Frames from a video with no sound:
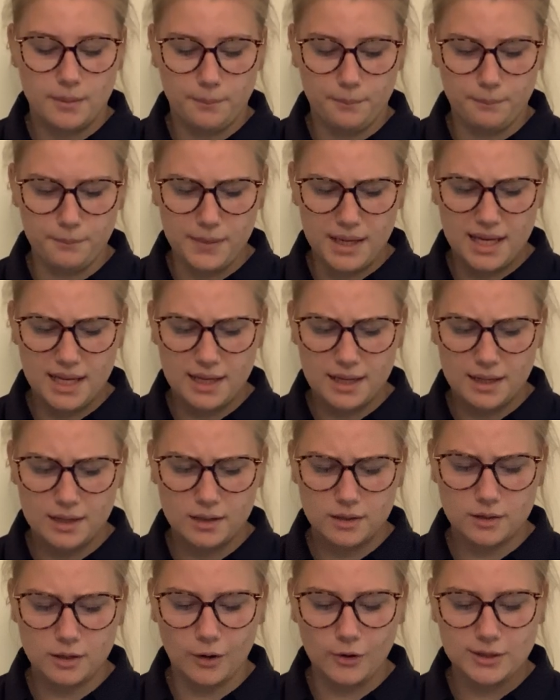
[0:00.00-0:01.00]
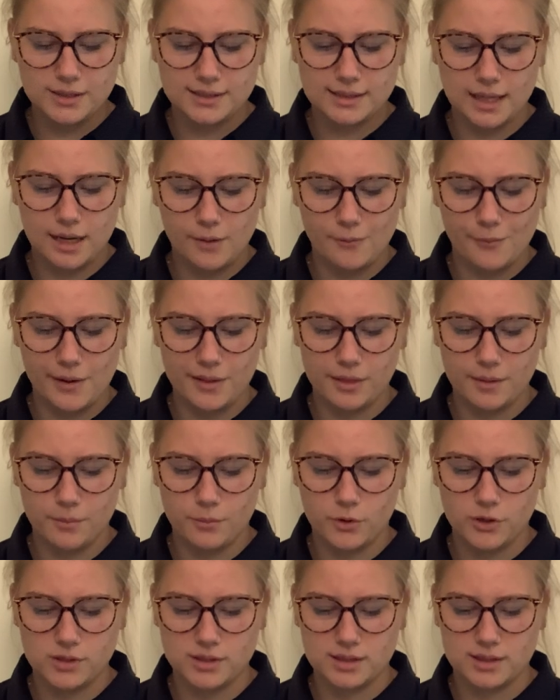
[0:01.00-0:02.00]
Me? Carol said when the
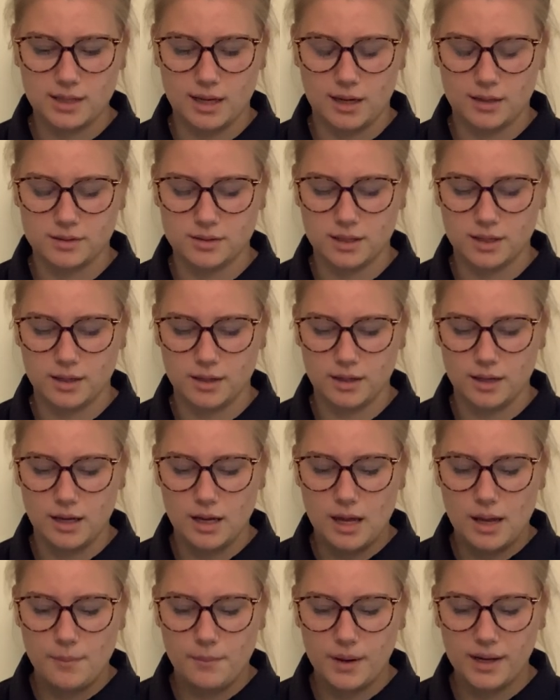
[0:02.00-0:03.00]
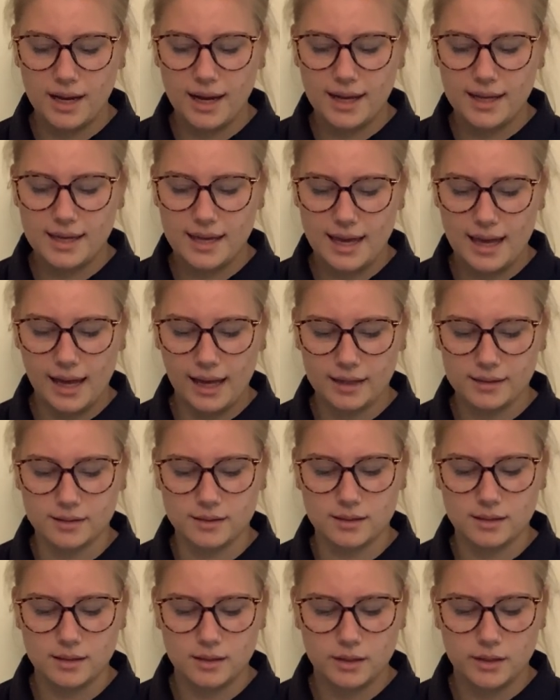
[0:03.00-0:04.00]
princess asked her. But I can't.
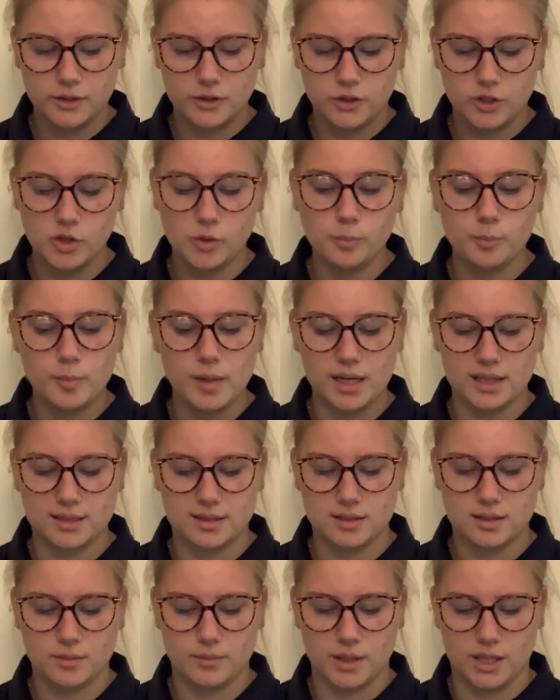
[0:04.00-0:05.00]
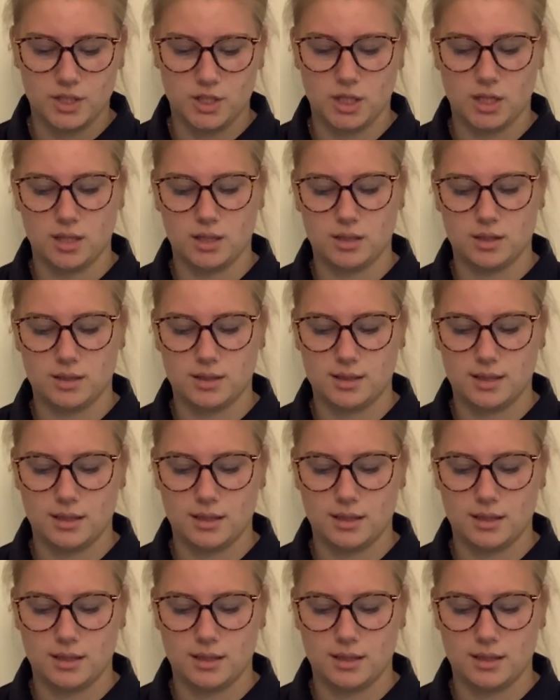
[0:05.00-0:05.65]
You must, Sebastian